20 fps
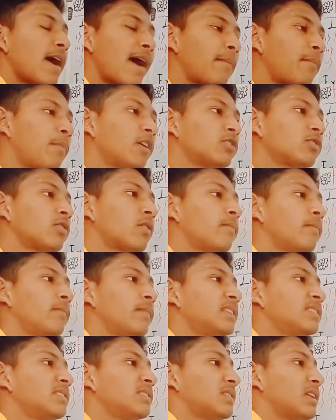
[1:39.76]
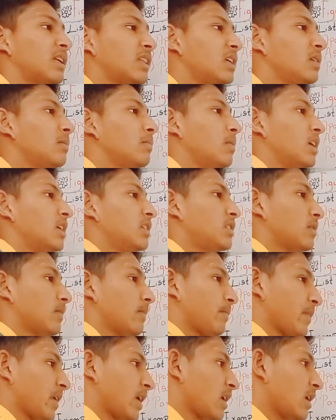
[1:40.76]
Apostrophe means nothing
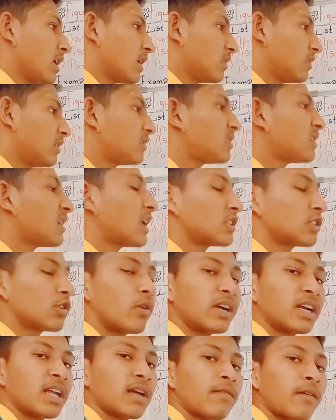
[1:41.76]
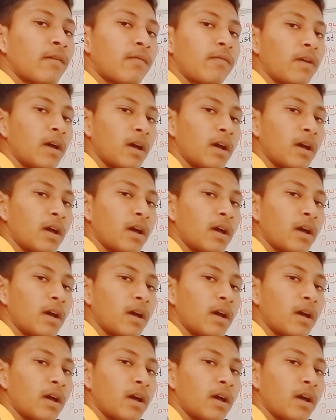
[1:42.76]
but, this is also one type of